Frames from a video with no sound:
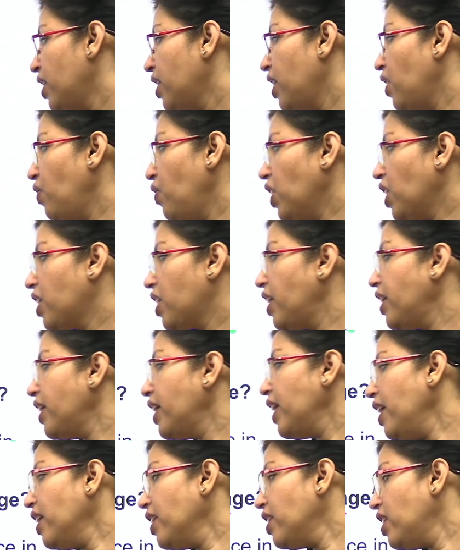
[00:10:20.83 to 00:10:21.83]
Did we
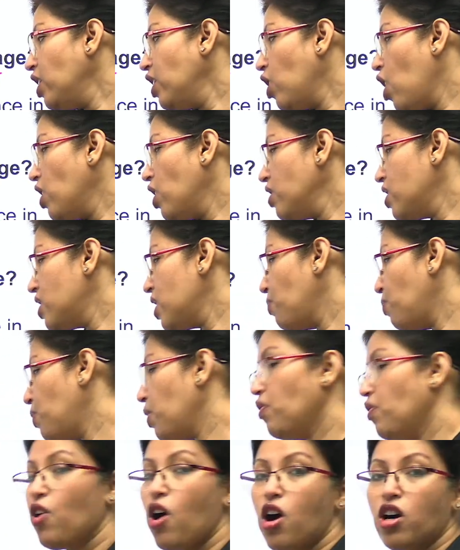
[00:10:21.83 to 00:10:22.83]
critique the concept
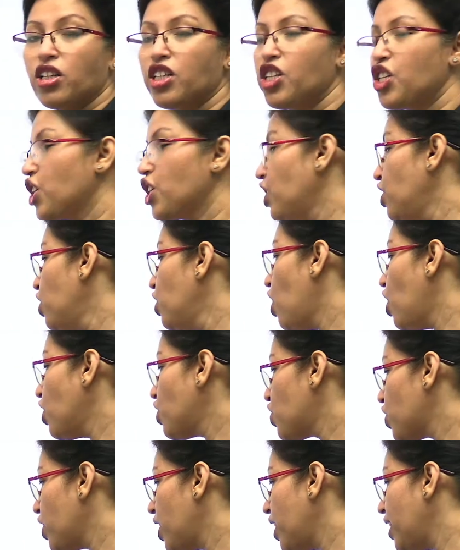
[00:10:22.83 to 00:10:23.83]
of cognition?
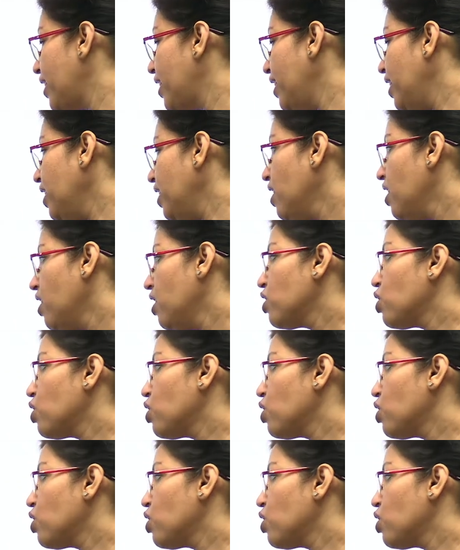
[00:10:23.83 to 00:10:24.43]
Not really.